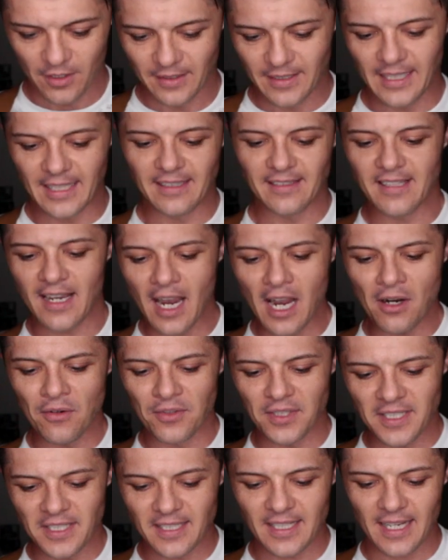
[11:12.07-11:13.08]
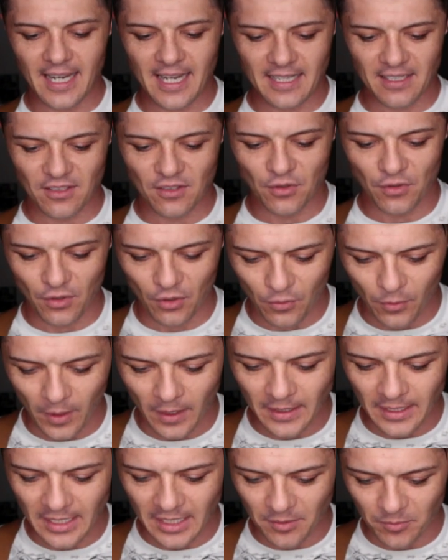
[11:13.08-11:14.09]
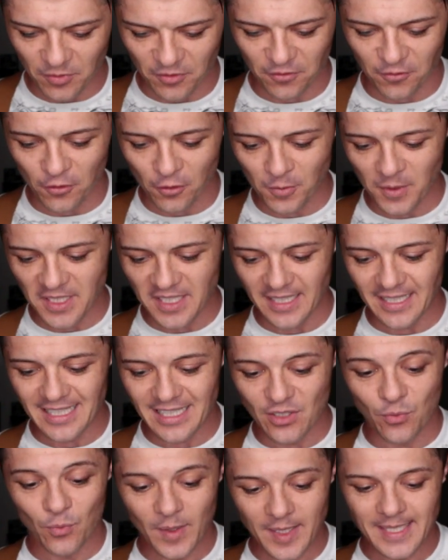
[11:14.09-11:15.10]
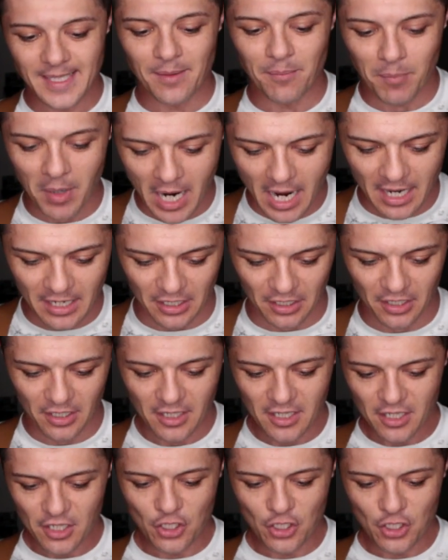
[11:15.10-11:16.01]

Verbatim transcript: The entire risk as to the quality and performance is with the buyer.